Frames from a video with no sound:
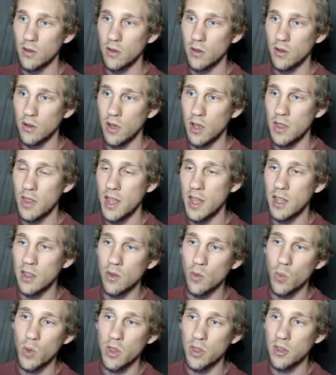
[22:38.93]
and then the
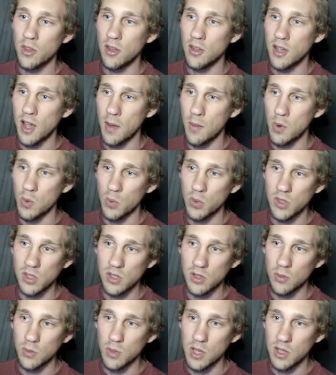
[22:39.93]
width of the diamond would
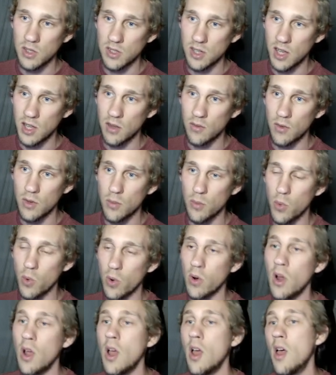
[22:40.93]
still be inside the viewport.
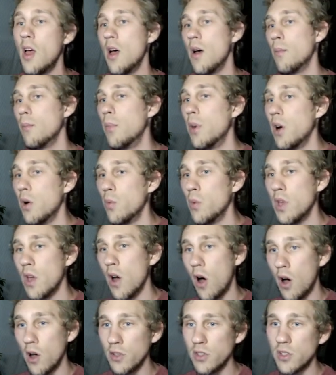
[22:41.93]
But we
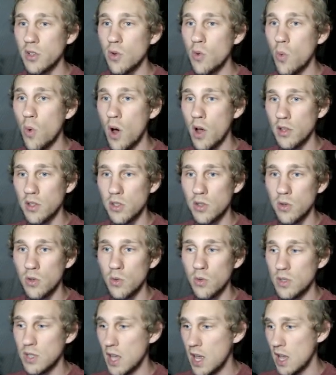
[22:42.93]
also want to
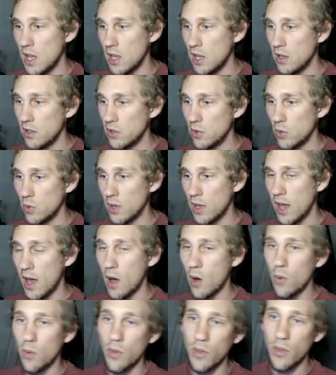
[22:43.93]
take into
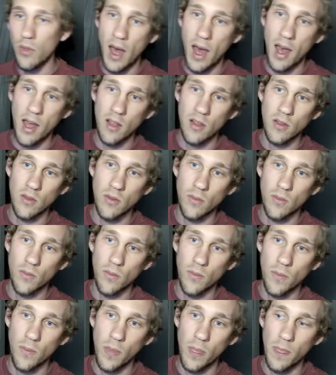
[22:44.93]
account that
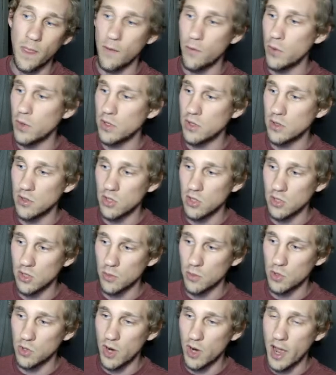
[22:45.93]
if we just
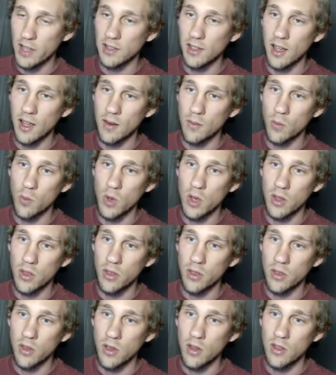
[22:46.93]
subtract item width,
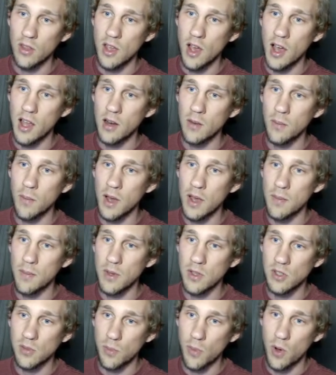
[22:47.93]
the item might be
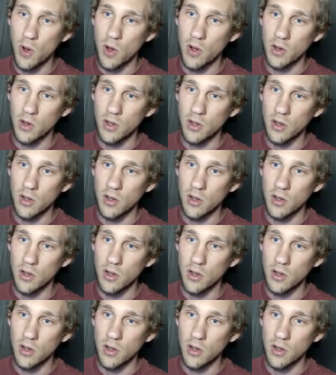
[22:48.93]
spawned,